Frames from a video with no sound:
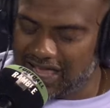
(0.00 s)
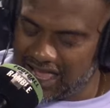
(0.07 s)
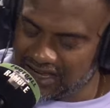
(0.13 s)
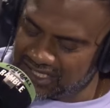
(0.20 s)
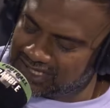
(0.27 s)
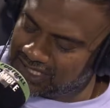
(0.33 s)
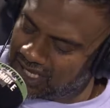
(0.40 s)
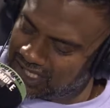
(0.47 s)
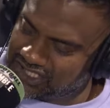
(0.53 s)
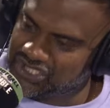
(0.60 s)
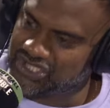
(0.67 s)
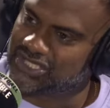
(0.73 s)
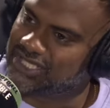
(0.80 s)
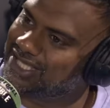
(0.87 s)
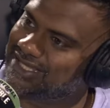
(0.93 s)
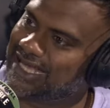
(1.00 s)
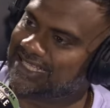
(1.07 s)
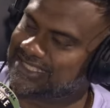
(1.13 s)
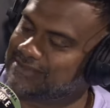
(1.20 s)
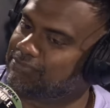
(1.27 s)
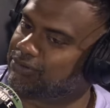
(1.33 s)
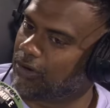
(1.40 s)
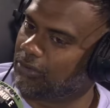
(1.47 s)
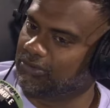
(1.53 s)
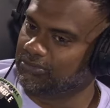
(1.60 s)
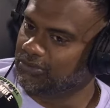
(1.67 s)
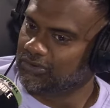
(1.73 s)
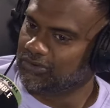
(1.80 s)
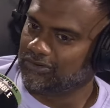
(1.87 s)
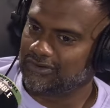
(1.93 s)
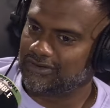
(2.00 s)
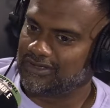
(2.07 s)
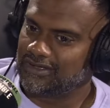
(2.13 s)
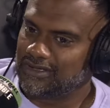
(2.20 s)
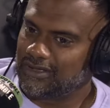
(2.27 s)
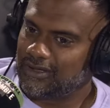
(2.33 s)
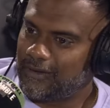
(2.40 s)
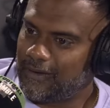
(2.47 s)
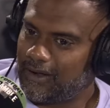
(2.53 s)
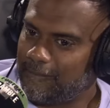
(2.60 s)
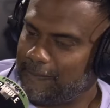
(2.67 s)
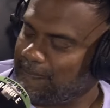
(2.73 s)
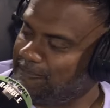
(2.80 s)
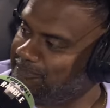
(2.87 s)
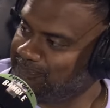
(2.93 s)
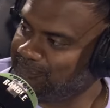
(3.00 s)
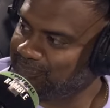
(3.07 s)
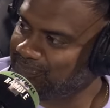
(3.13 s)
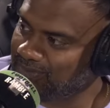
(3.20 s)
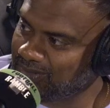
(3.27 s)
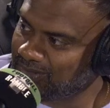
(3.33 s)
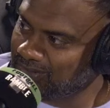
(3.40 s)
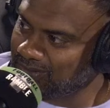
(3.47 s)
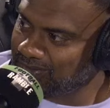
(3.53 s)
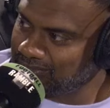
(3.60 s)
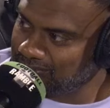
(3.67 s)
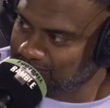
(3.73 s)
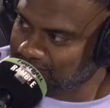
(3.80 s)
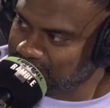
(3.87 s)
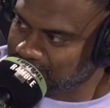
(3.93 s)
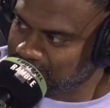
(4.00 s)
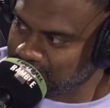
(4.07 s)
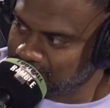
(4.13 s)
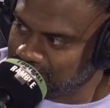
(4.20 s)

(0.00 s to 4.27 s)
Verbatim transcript: and I, I just think that's improbable. Mm -hmm. I, I think I think we're